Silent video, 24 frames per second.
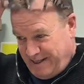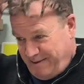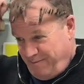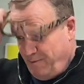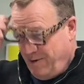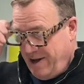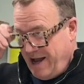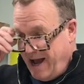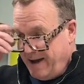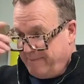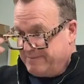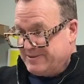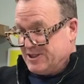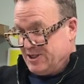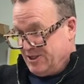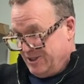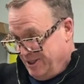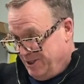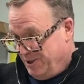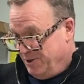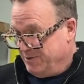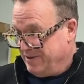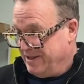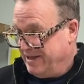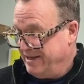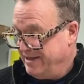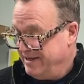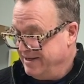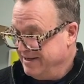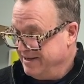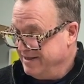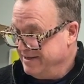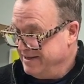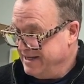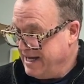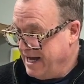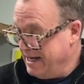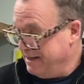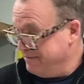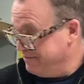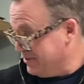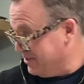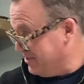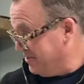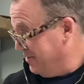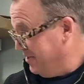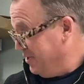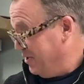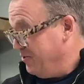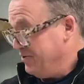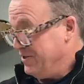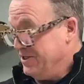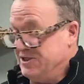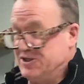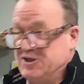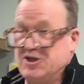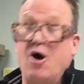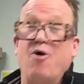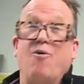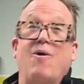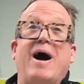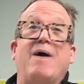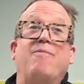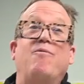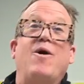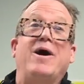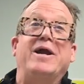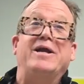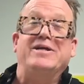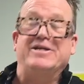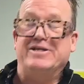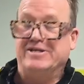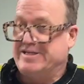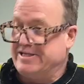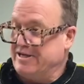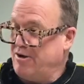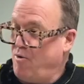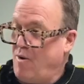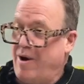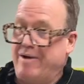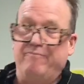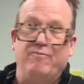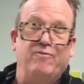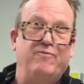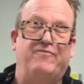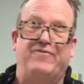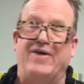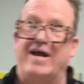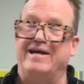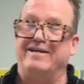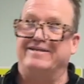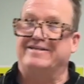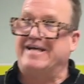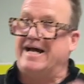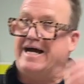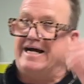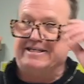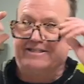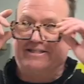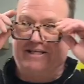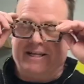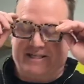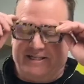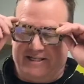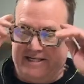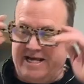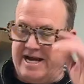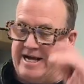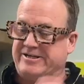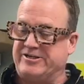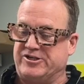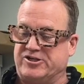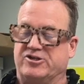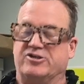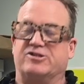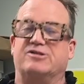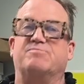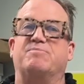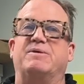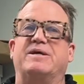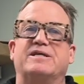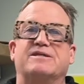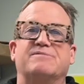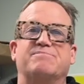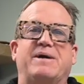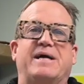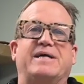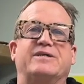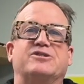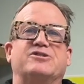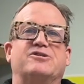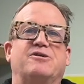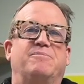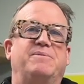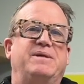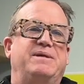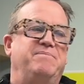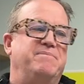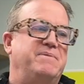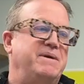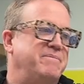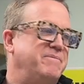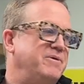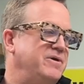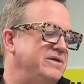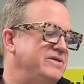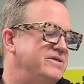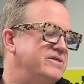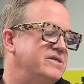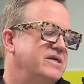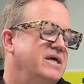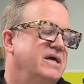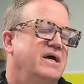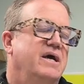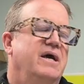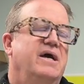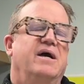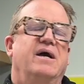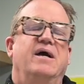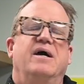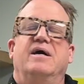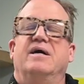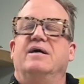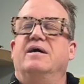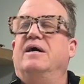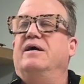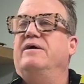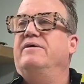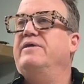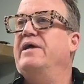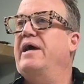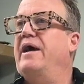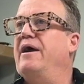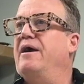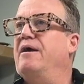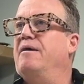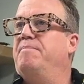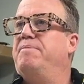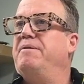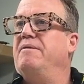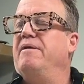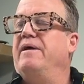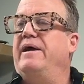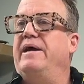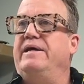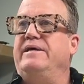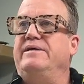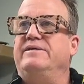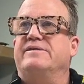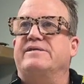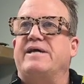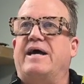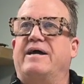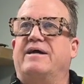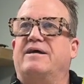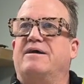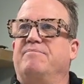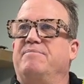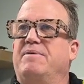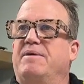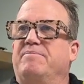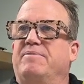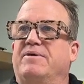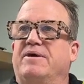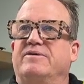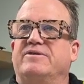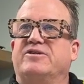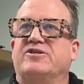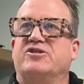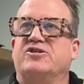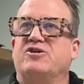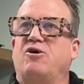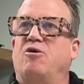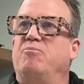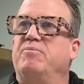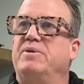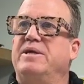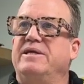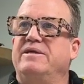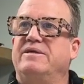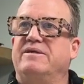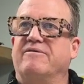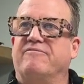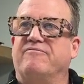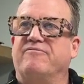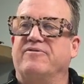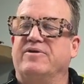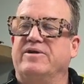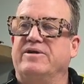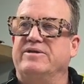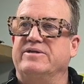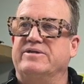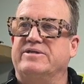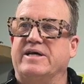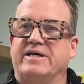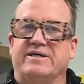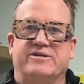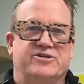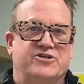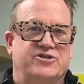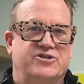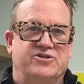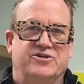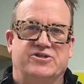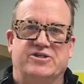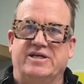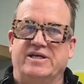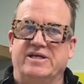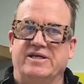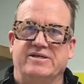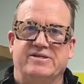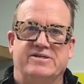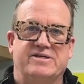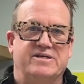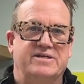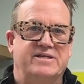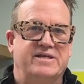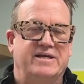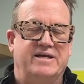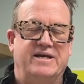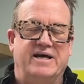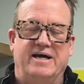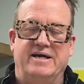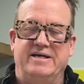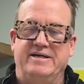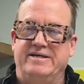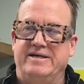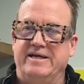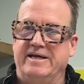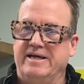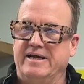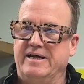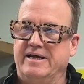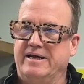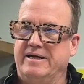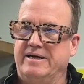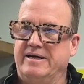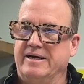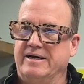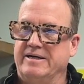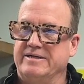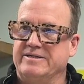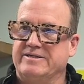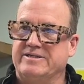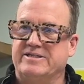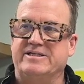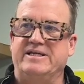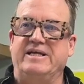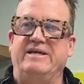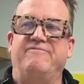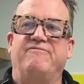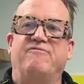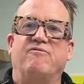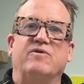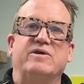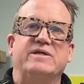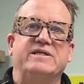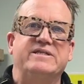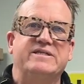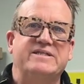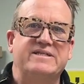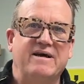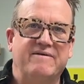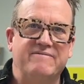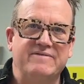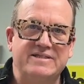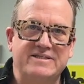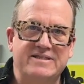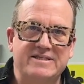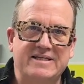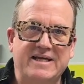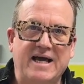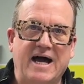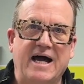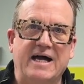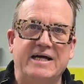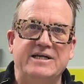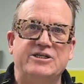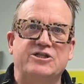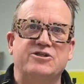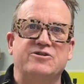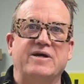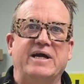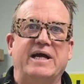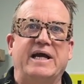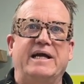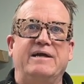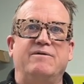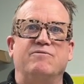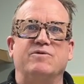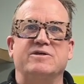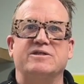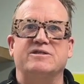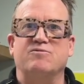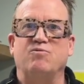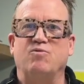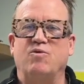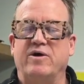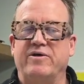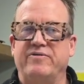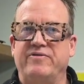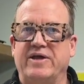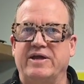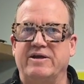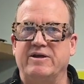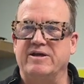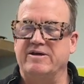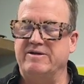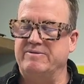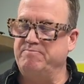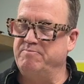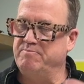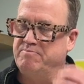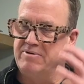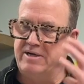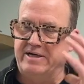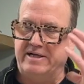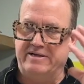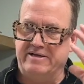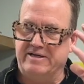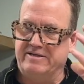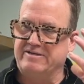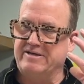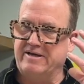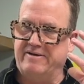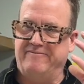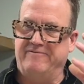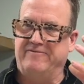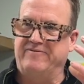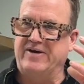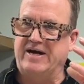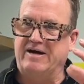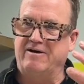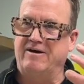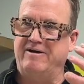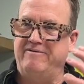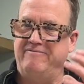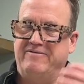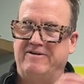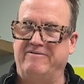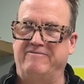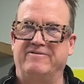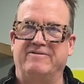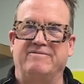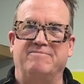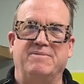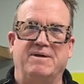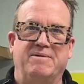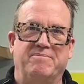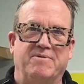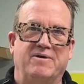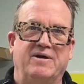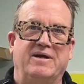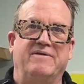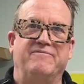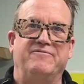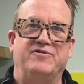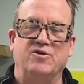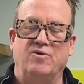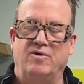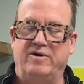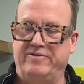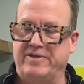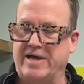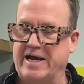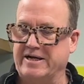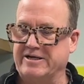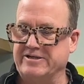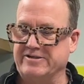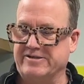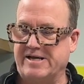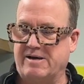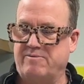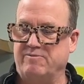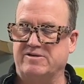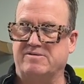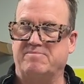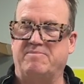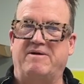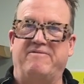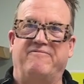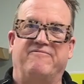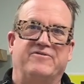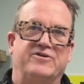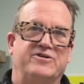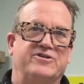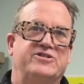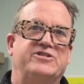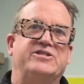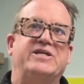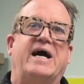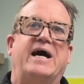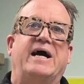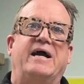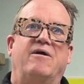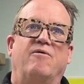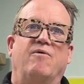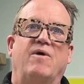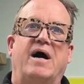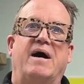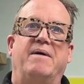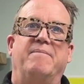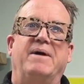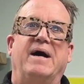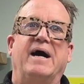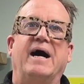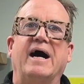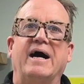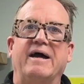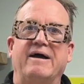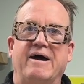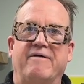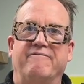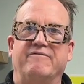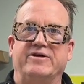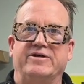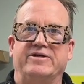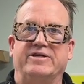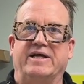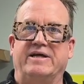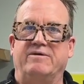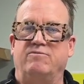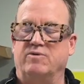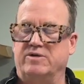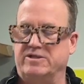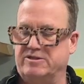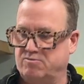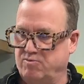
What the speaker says: Absolutely. So I wanted to say, fantastic. Testors brings back so many memories. the airplanes. I can remember so many different Testors kits that I did. C-47 Skytrain was one that it's a very vivid memory of doing that, because that was my first diorama I ever did, was